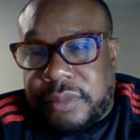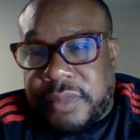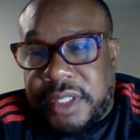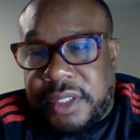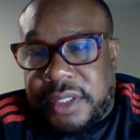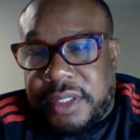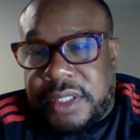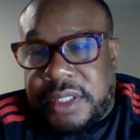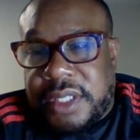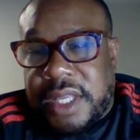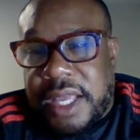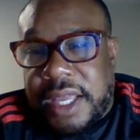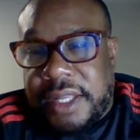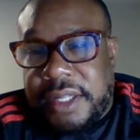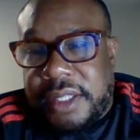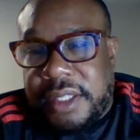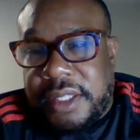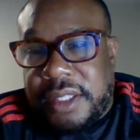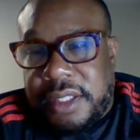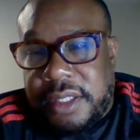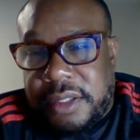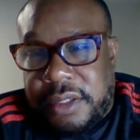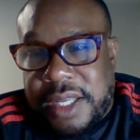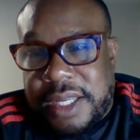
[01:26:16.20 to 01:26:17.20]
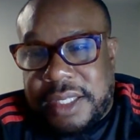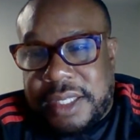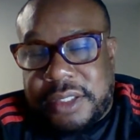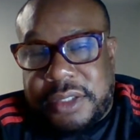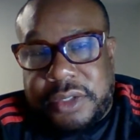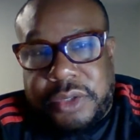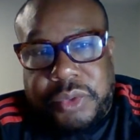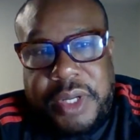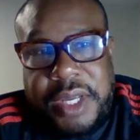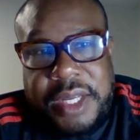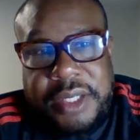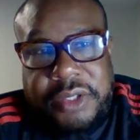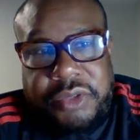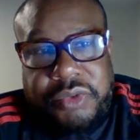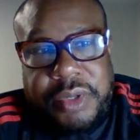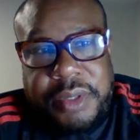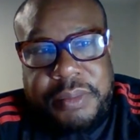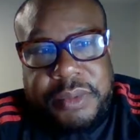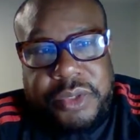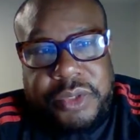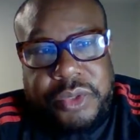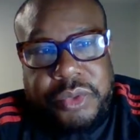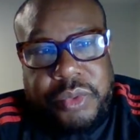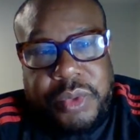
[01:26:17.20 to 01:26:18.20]
say yes. Do that
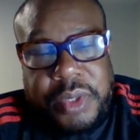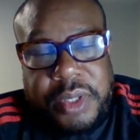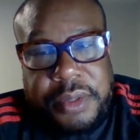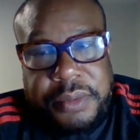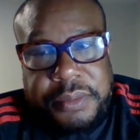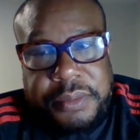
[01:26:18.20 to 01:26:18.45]
trip to